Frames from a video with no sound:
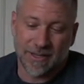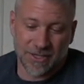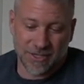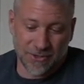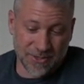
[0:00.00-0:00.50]

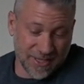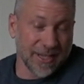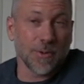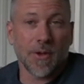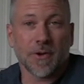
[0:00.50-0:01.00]
to
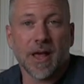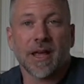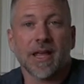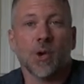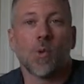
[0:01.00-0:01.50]
see whether or
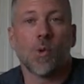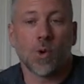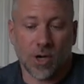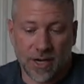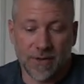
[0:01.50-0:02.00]
not it will
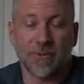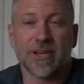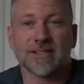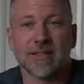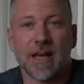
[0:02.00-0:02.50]
work, if it
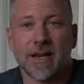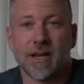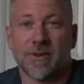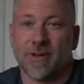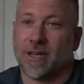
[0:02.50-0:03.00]
is light enough.